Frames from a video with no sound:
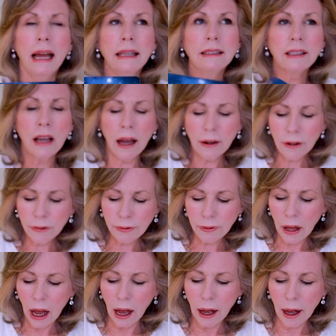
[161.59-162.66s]
It's kind of,
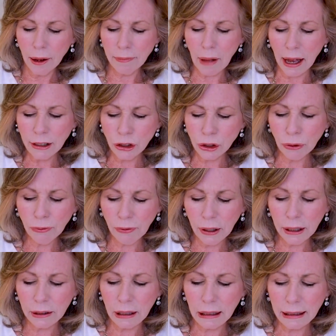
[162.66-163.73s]
um, I do
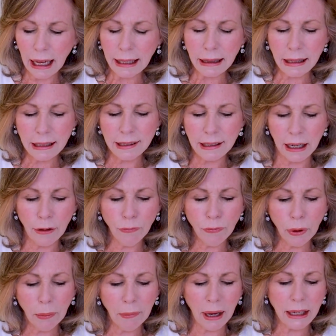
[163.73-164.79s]
feel like this
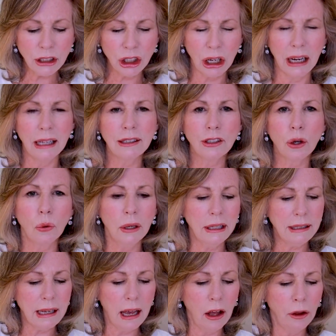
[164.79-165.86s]
information is
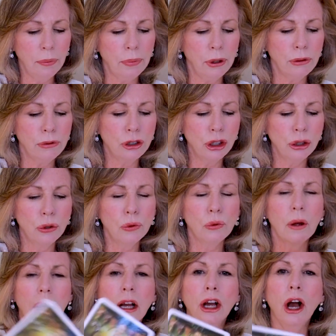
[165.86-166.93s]
going to help you to
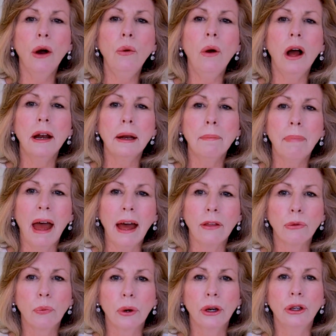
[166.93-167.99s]
go on a
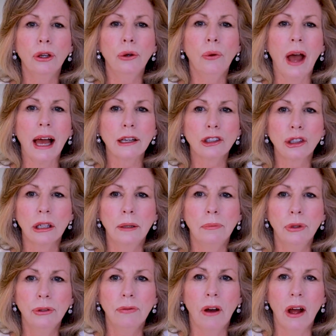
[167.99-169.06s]
path where you actually
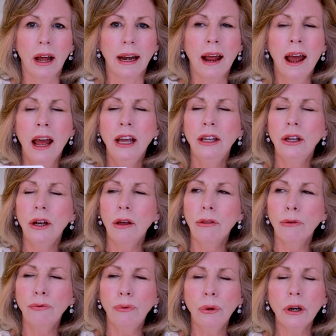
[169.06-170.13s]
move on. You know,
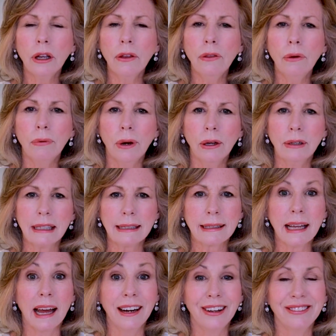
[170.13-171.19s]
the fork in the road is
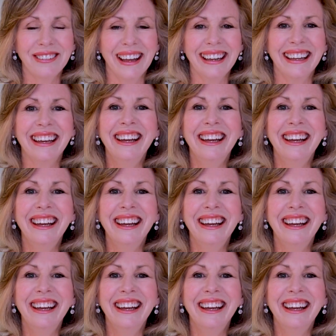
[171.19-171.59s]
kind of like